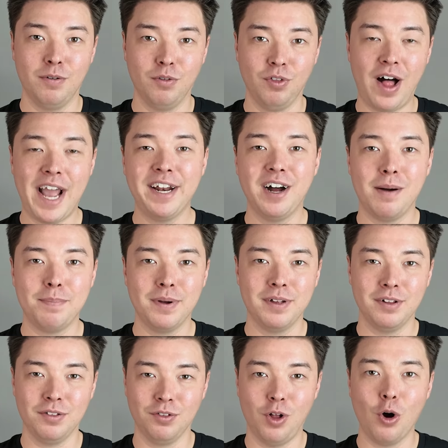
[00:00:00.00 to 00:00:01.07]
light up
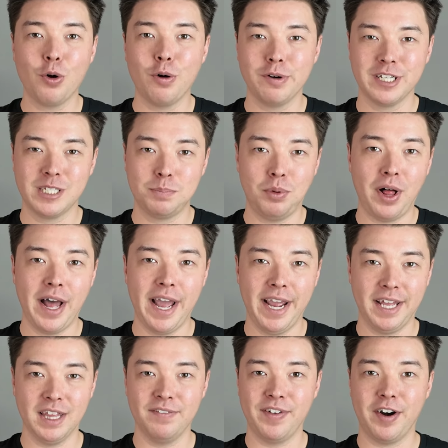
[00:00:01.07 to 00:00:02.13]
logo display
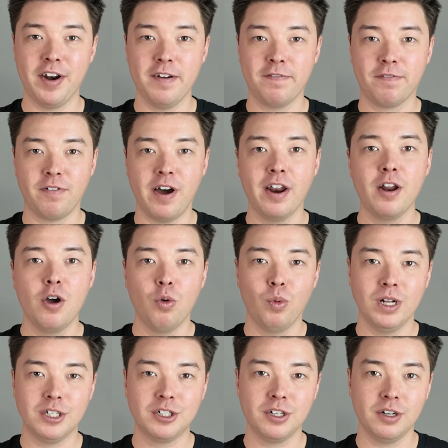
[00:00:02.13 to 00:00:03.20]
in the very front,
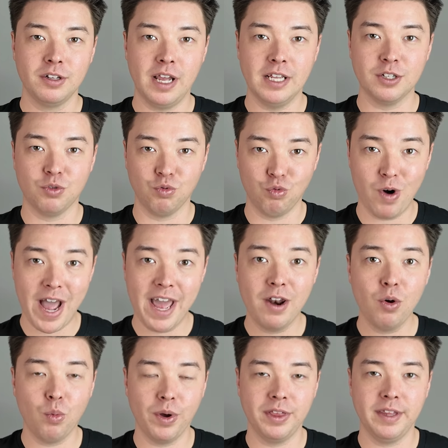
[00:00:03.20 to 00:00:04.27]
which is red
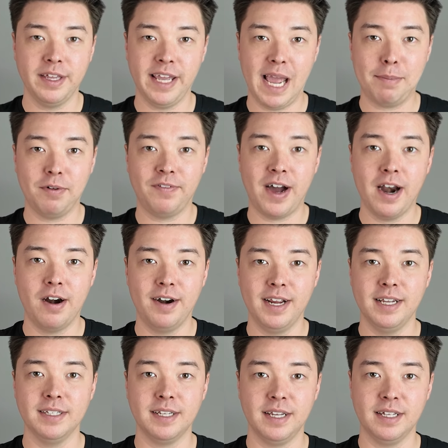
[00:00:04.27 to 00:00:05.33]
when the amplifier
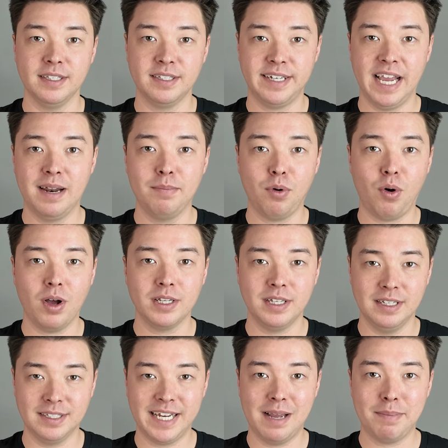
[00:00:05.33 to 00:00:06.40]
is in
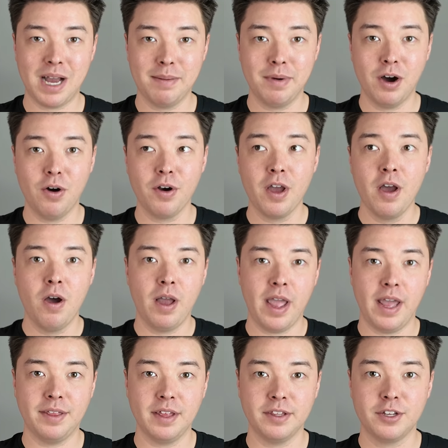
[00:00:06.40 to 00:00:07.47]
standby mode,
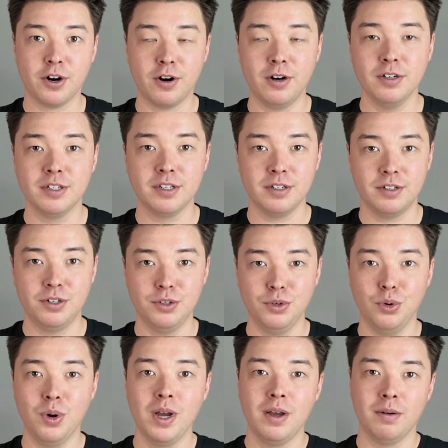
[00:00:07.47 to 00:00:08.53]
and then turns
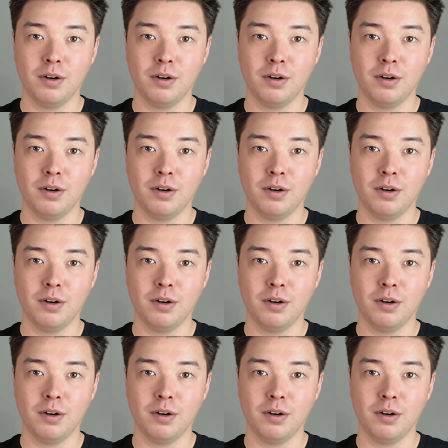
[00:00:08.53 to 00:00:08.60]
to